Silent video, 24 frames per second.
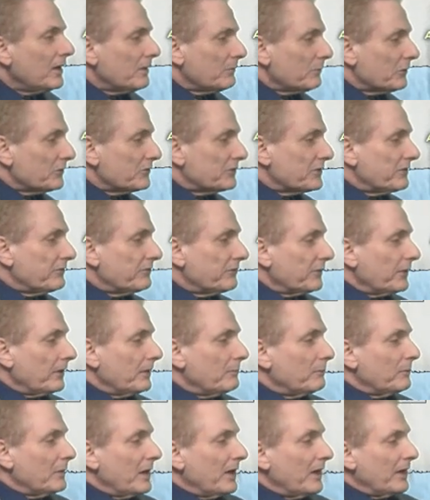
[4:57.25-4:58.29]
mostly
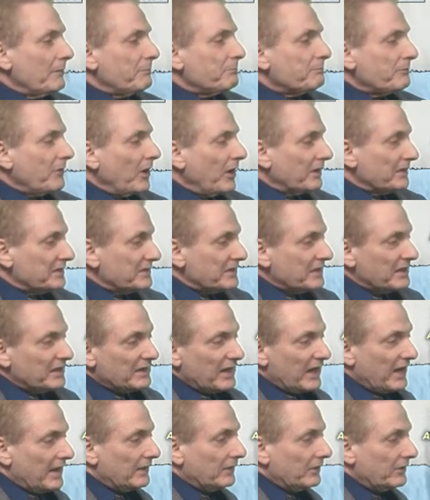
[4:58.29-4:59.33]
from Augustine
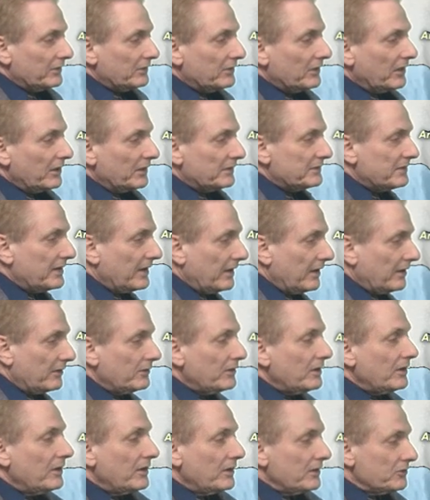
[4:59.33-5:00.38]
Island on
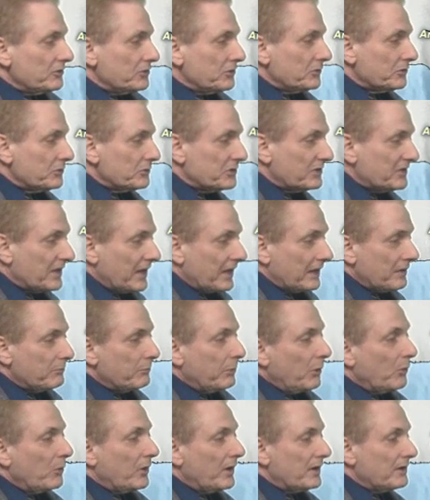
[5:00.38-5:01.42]
down to Sand
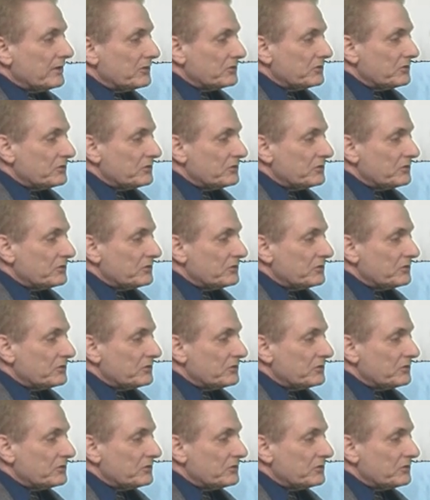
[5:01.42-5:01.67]
Point.